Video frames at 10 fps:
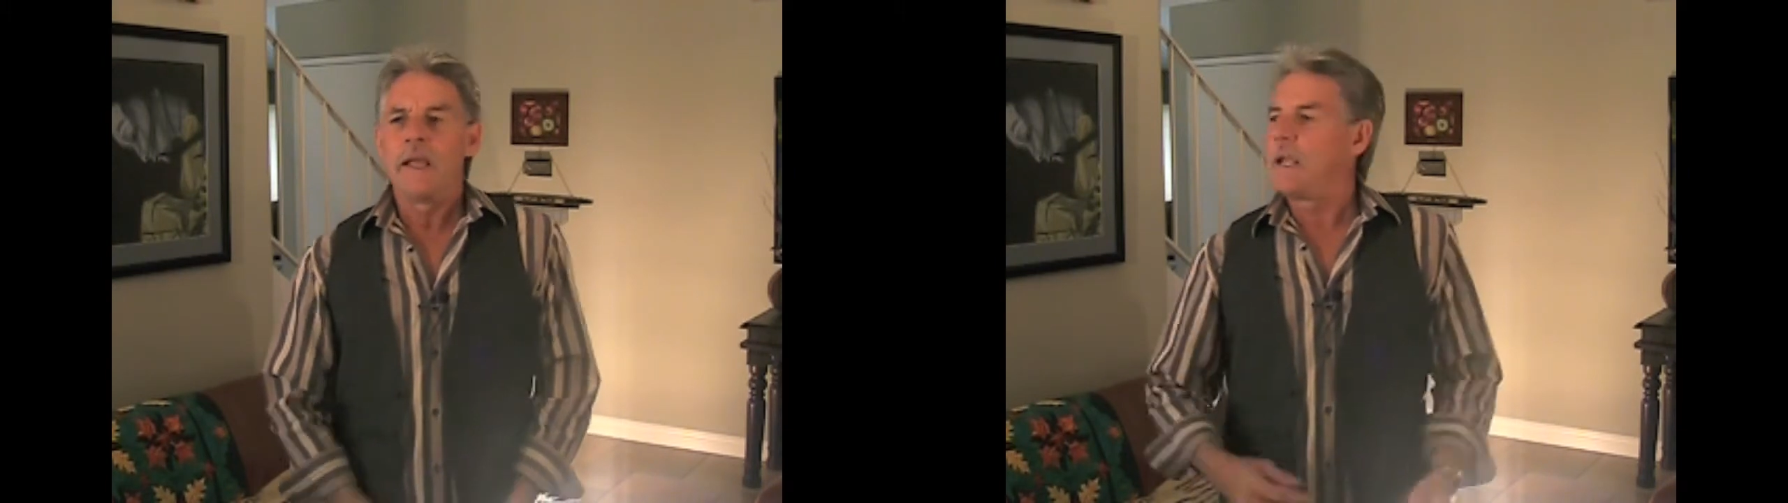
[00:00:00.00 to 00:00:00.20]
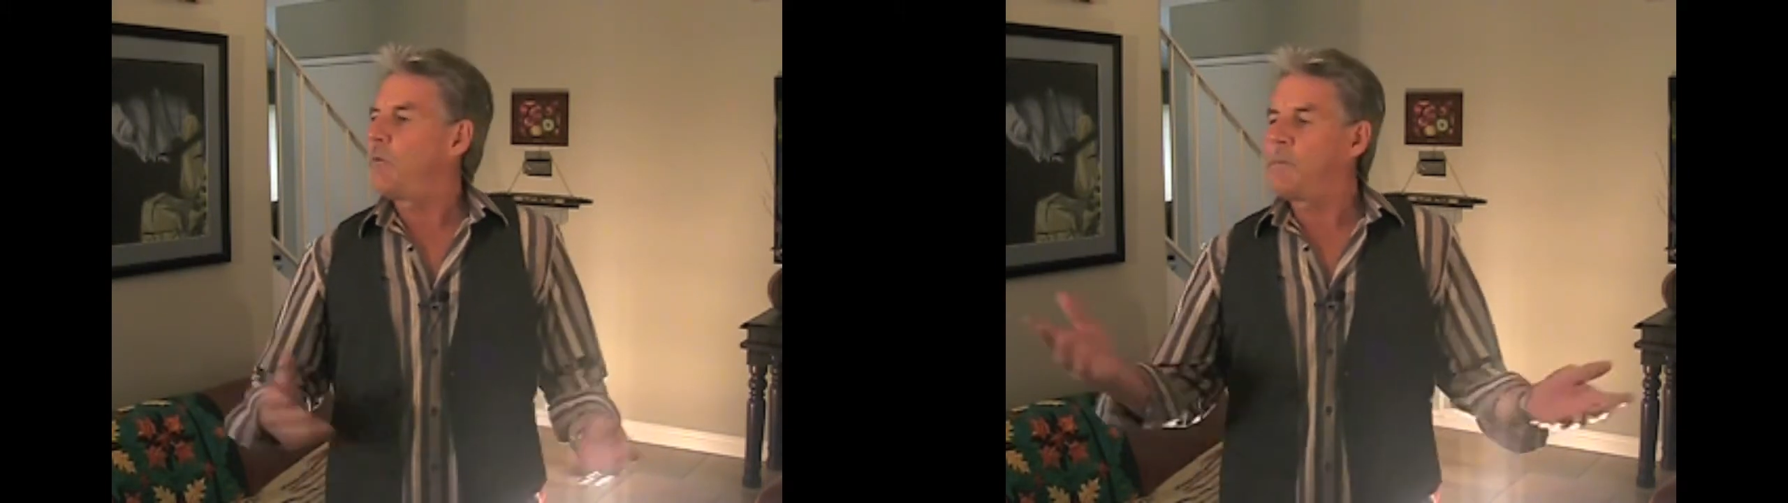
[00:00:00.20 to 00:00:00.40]

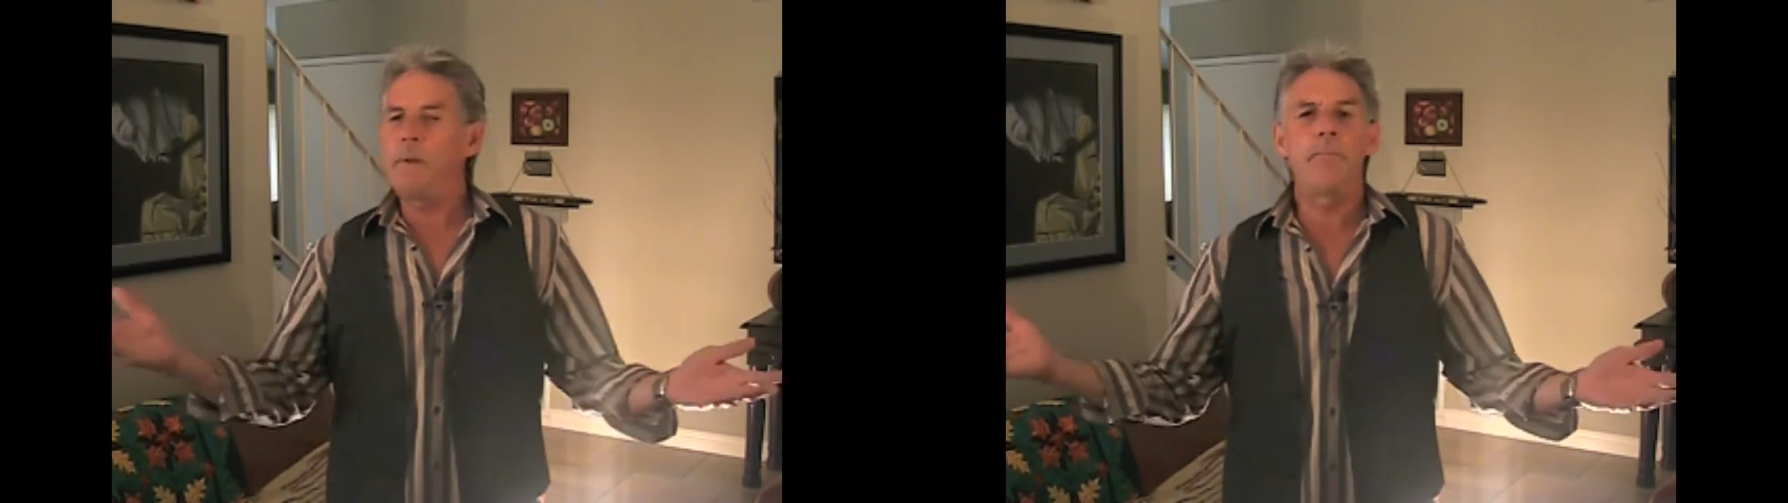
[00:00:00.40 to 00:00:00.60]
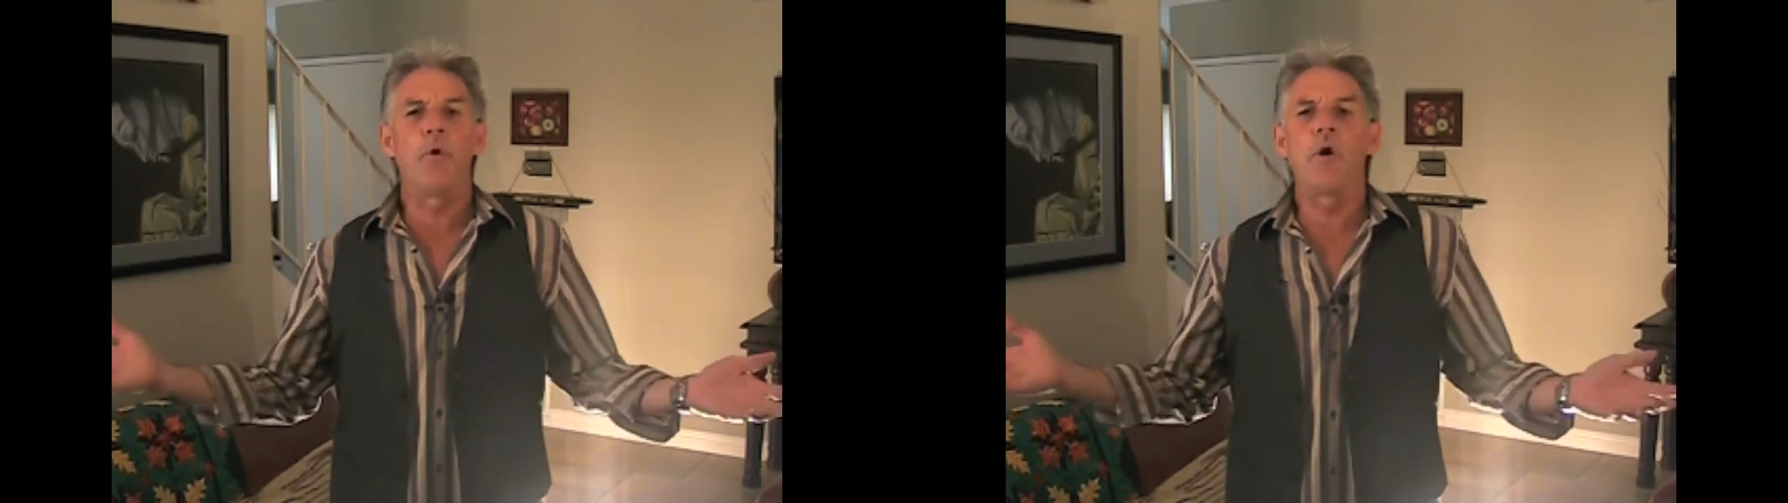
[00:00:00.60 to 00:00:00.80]
He would
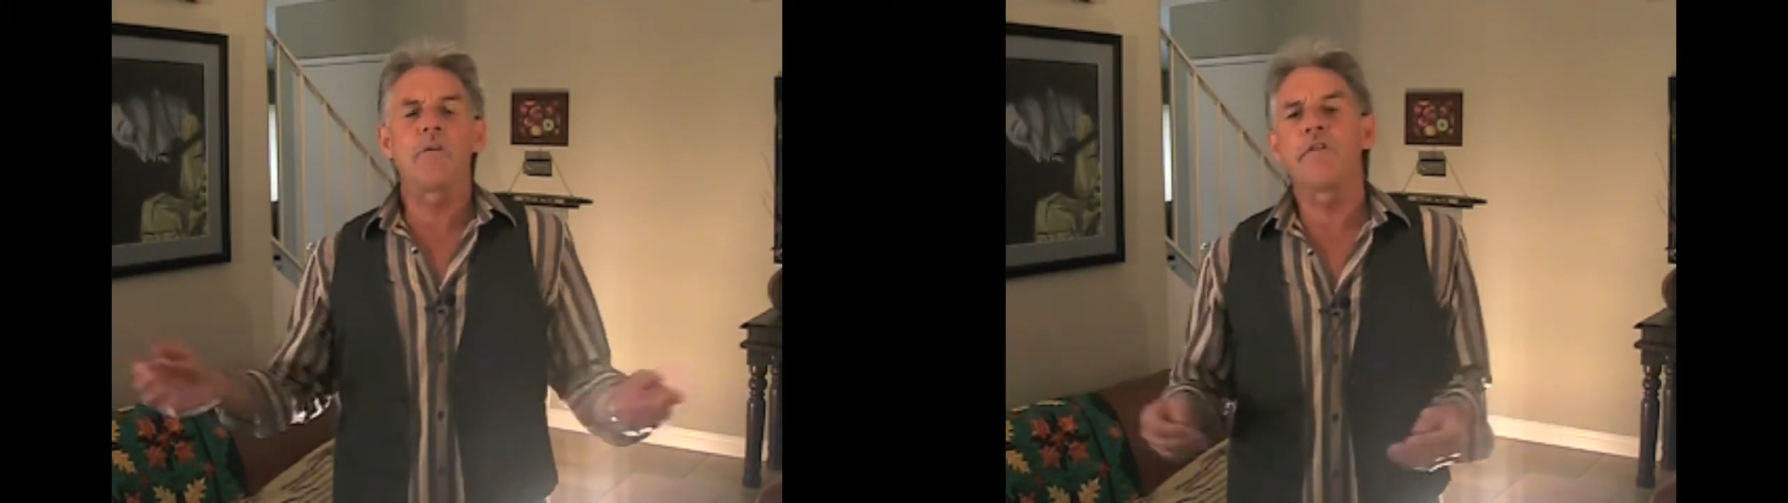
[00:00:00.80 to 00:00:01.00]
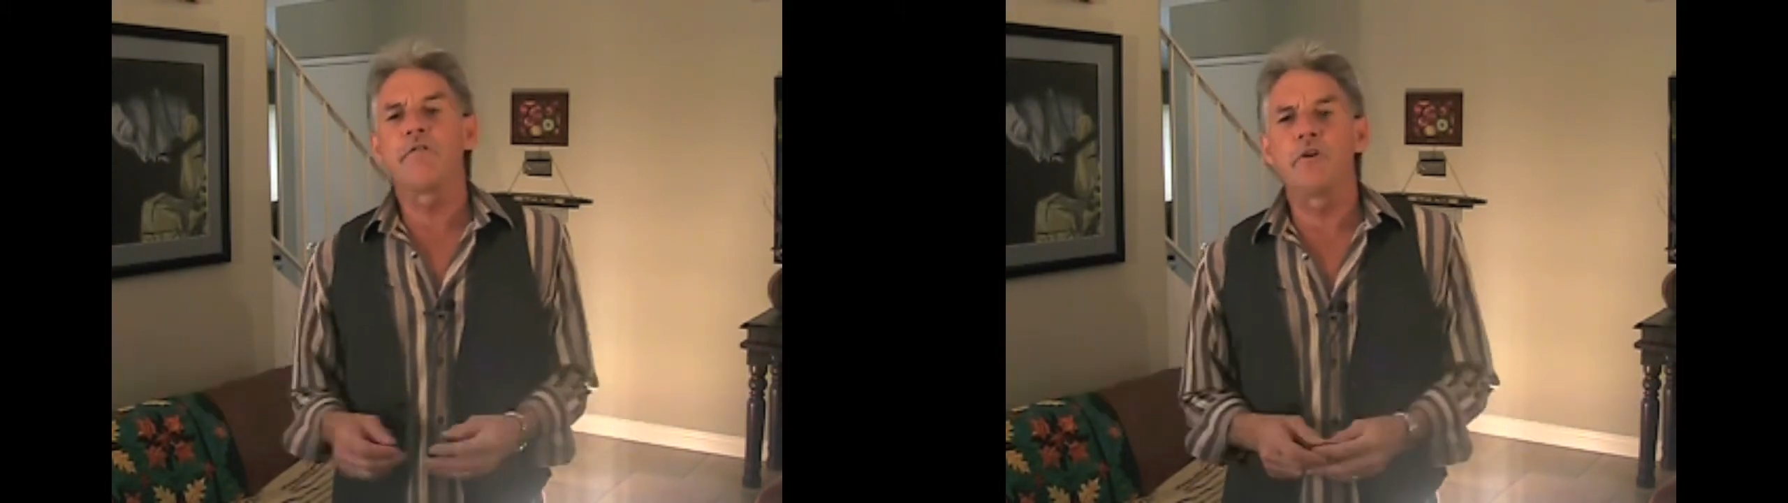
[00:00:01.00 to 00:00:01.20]
be born
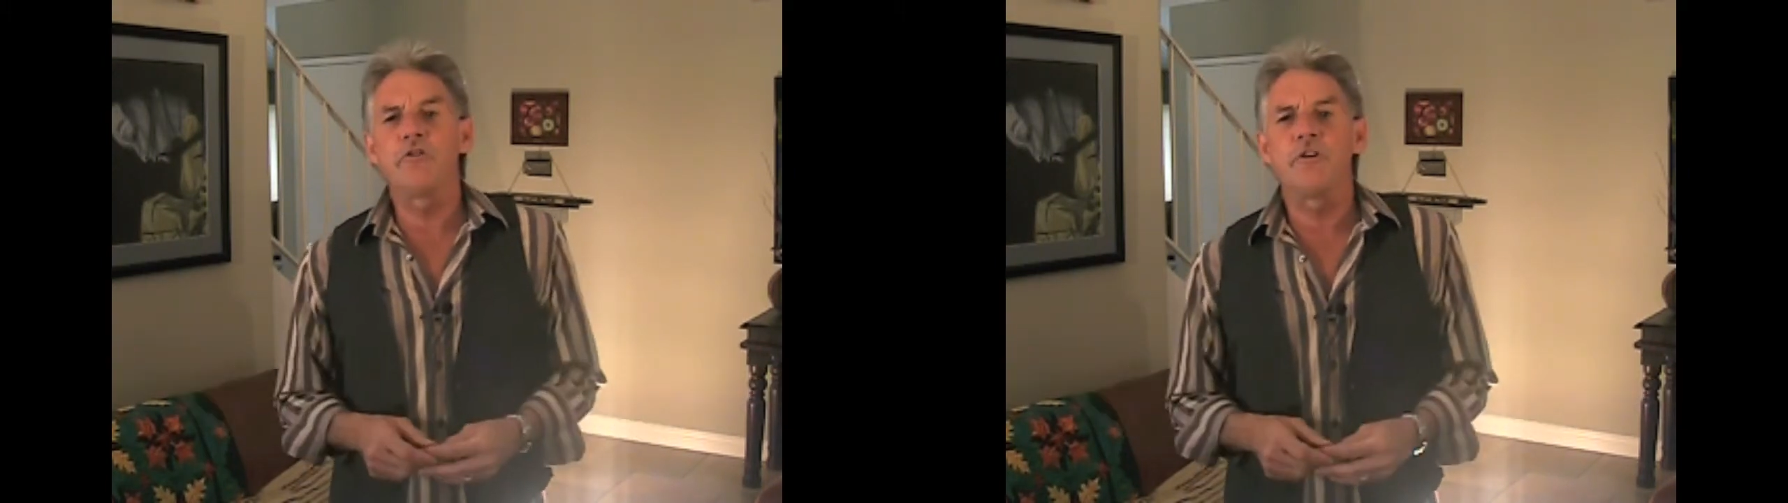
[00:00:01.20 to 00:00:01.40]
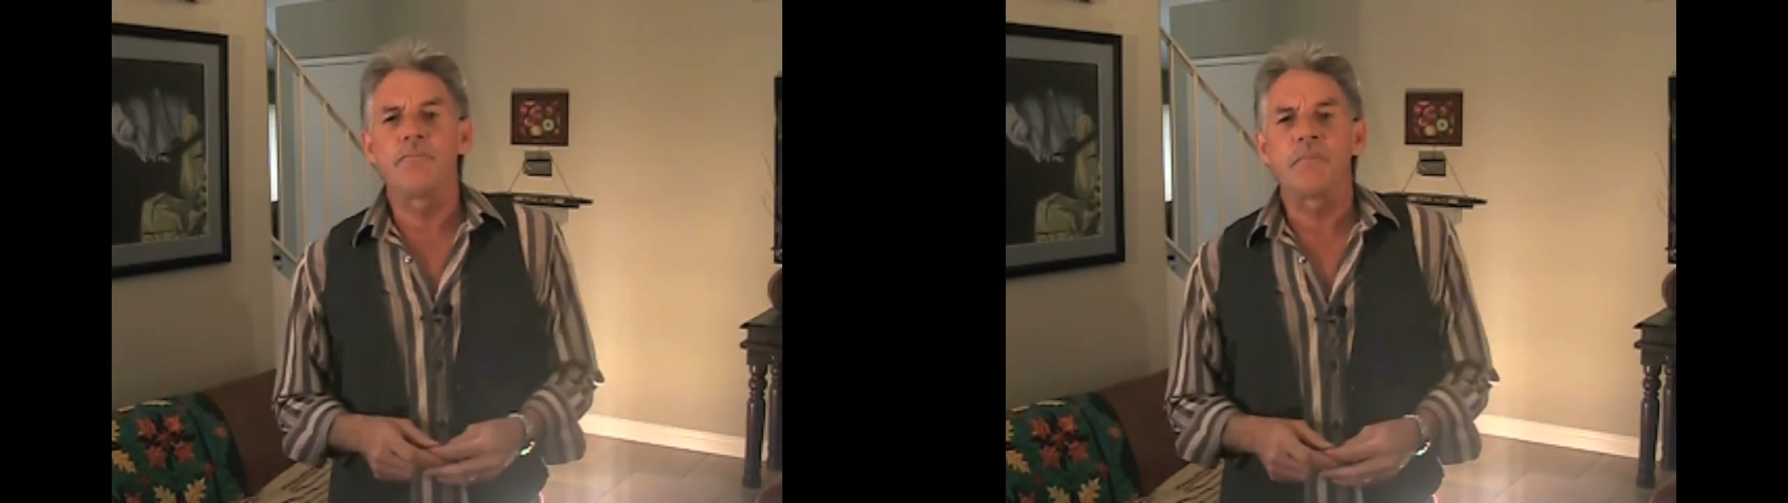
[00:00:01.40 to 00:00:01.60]
of a
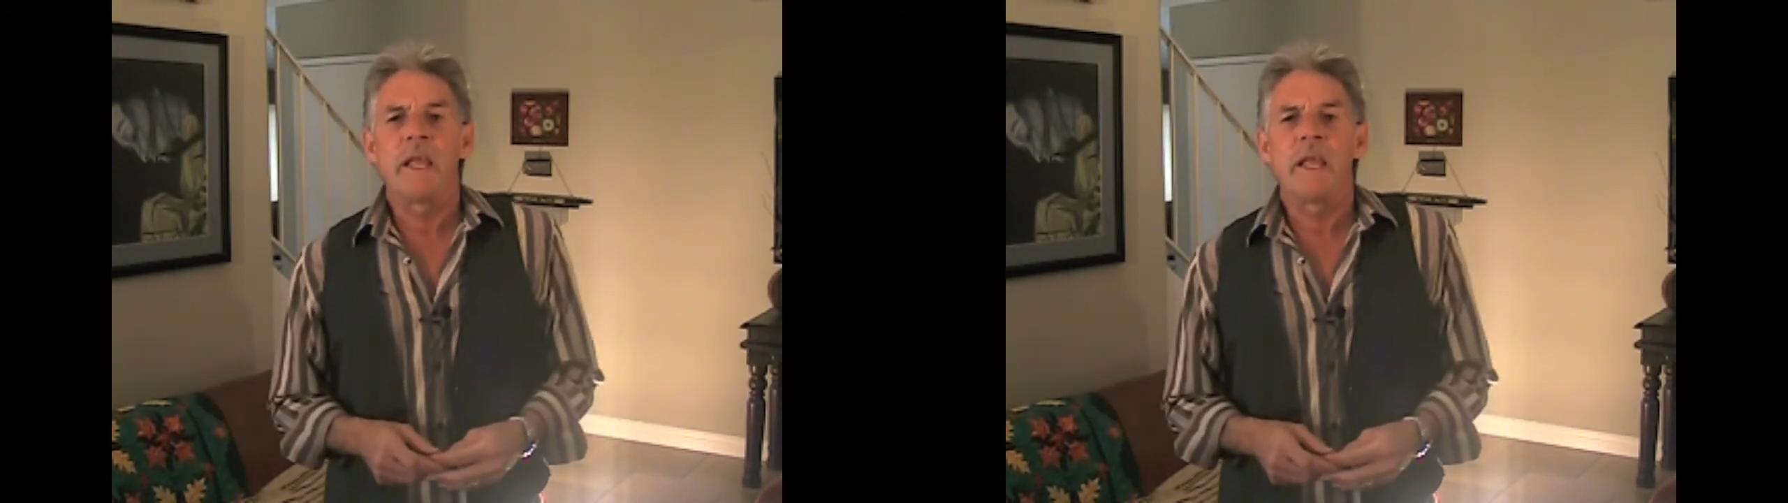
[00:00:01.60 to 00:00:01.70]
virgin.